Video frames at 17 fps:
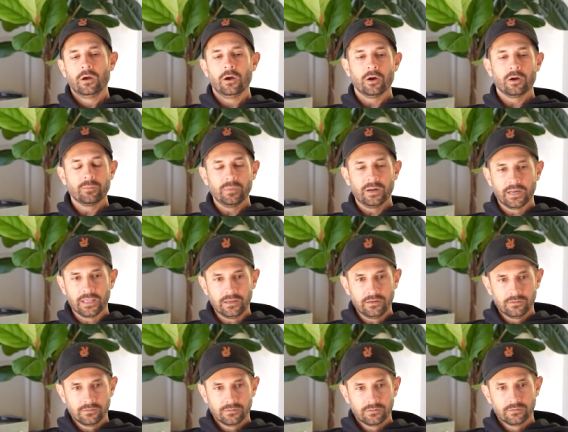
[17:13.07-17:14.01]
Hard
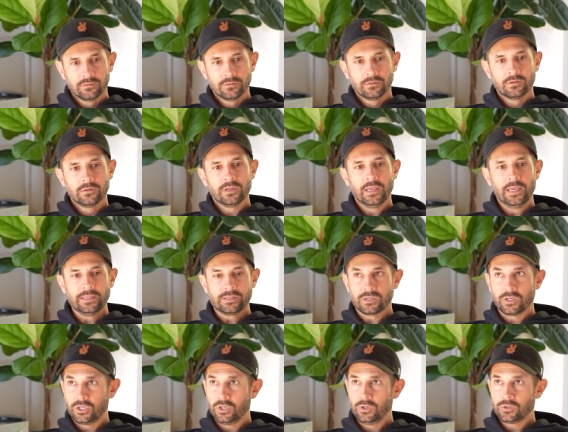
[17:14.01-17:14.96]
money,
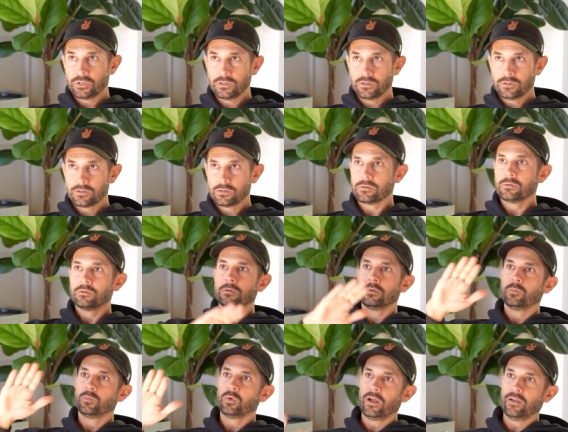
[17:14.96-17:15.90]
institutions,
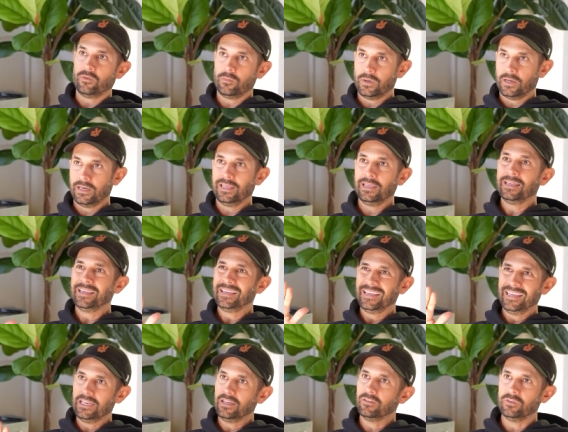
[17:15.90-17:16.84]
private money,
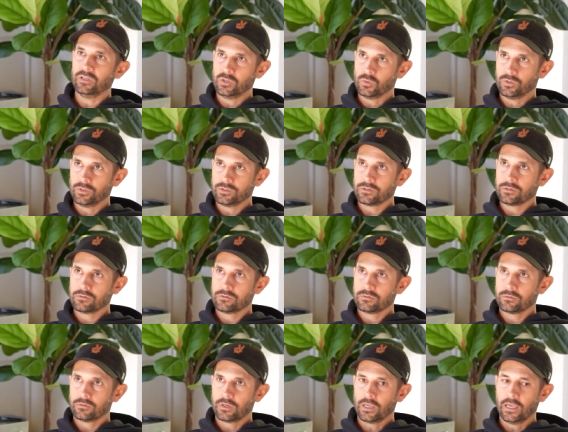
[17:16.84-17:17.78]
individuals.
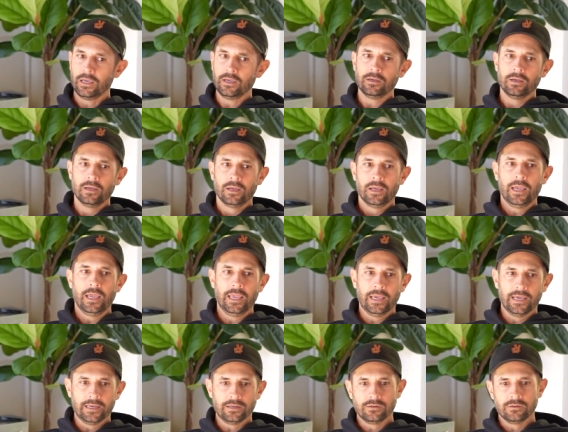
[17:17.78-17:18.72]
Okay,
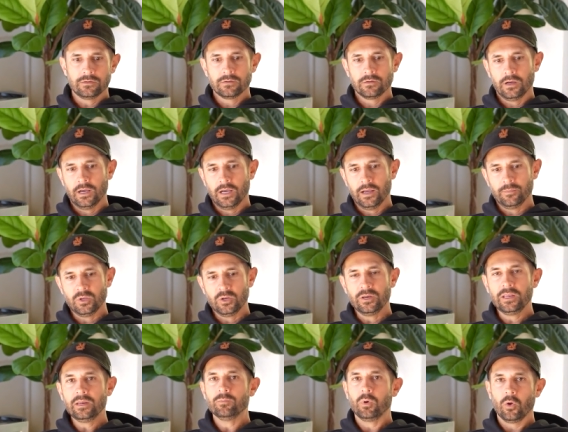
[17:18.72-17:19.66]
and um, you
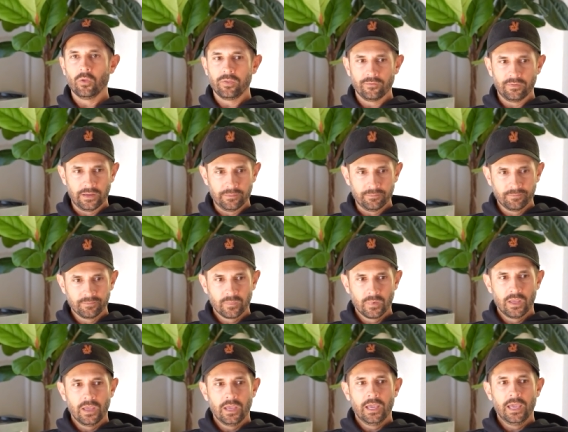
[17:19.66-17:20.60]
need both of them,
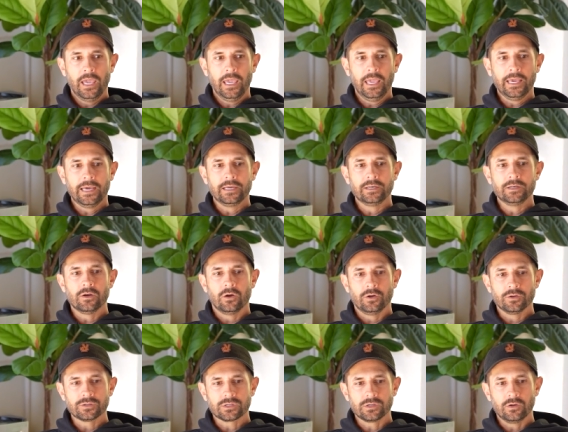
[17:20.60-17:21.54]
and
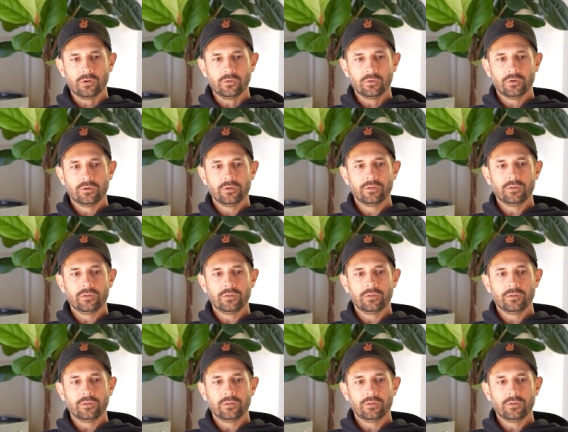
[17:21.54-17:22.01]
also